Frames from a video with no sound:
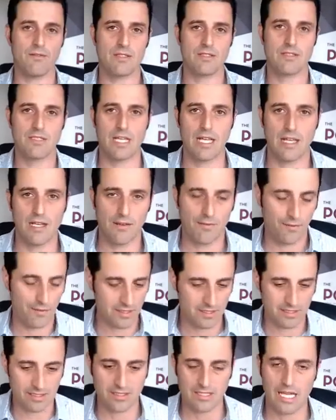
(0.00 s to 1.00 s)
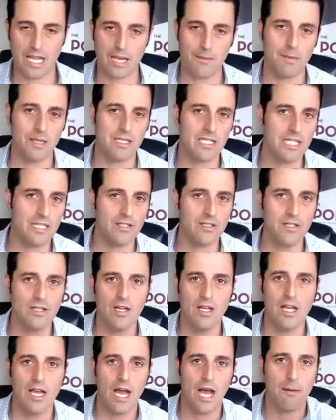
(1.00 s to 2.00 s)
fist and say, I'm a leader,
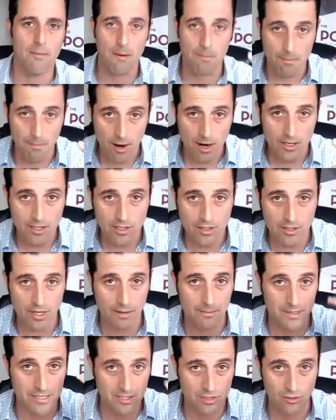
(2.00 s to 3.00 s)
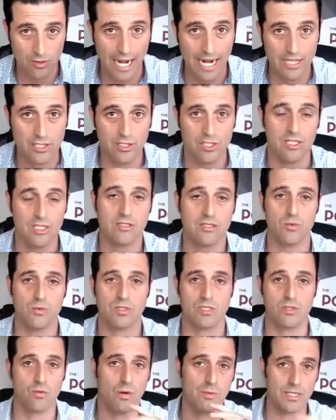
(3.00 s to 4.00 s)
I'm a marketer, I'm a strategist,
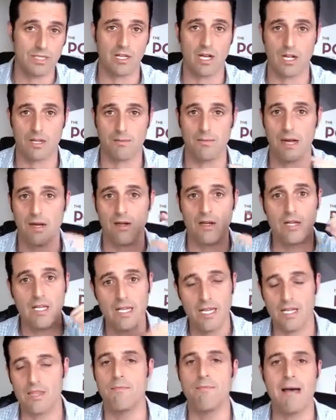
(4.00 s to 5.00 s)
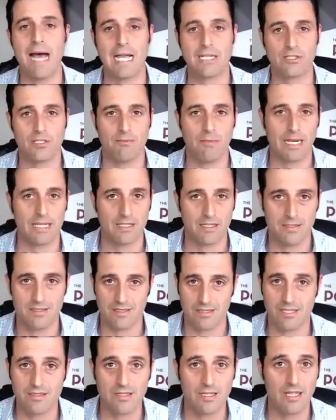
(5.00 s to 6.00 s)
which is what we talk about in the mastermind
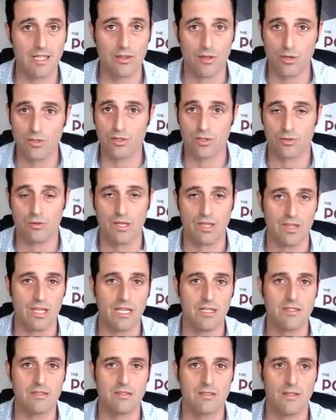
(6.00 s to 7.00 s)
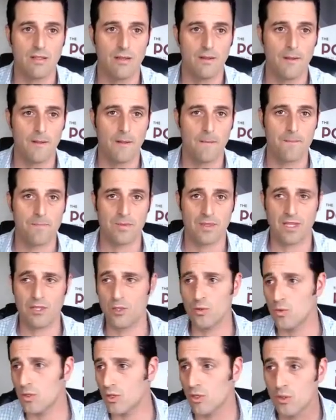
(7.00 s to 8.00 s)
consistently, those 3 things, then
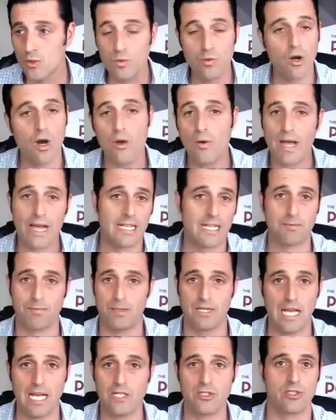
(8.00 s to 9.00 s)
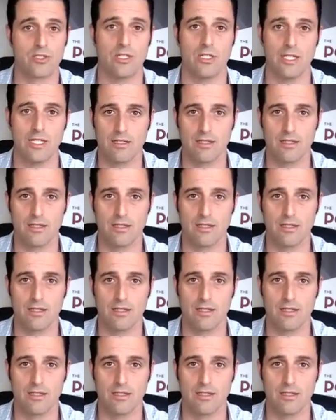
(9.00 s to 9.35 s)
you will grow exponentially.